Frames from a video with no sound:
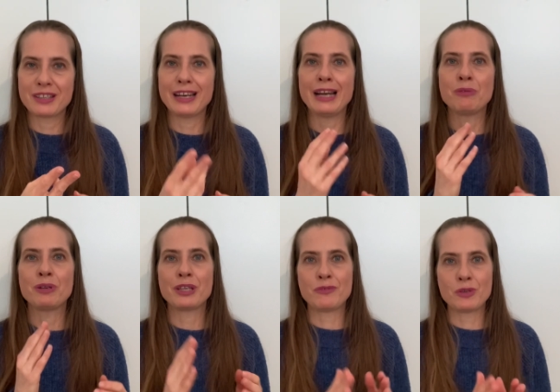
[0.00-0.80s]
I will
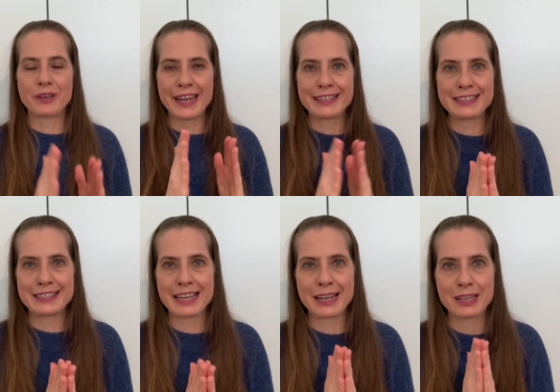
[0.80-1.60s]
give you a
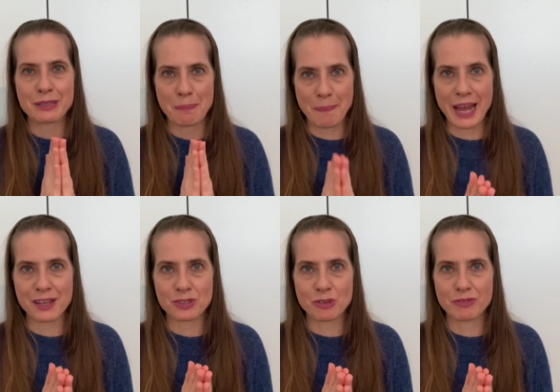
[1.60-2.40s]
second
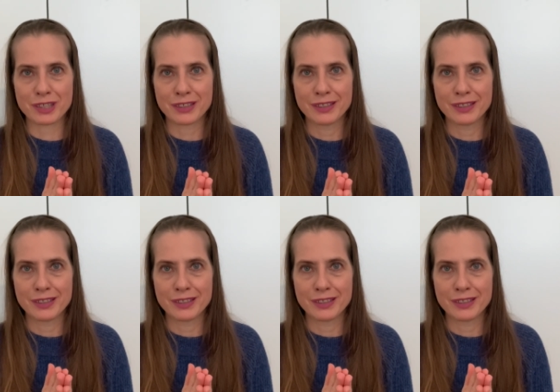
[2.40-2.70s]
Passover.